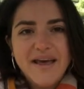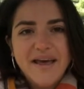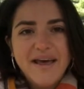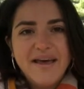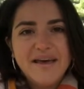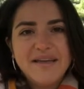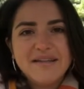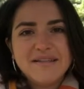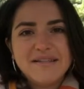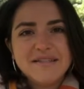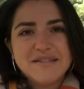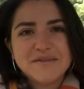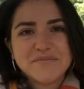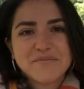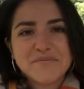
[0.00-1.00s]
and
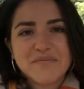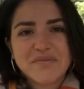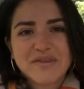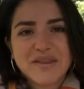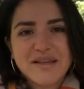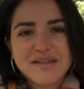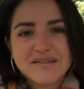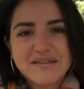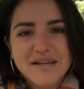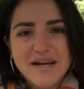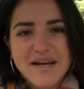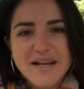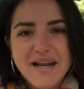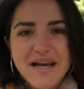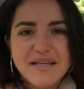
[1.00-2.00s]

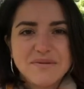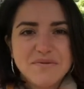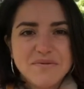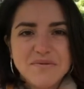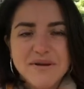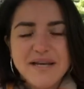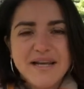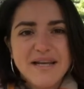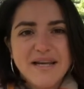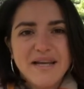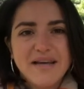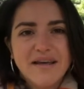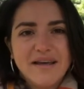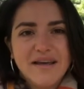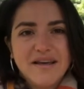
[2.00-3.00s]
unless we
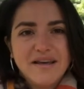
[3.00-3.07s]
really